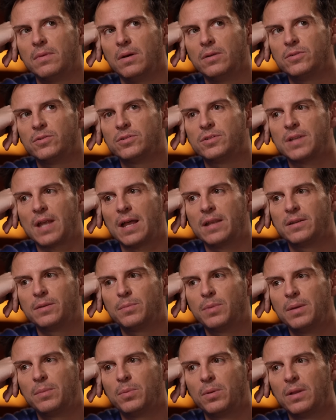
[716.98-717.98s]

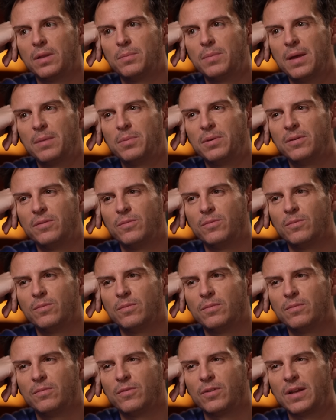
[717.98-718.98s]
understanding people and maybe
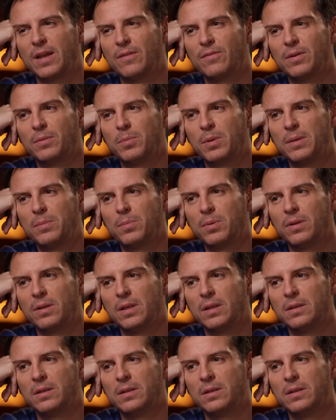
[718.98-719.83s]
forgiving people.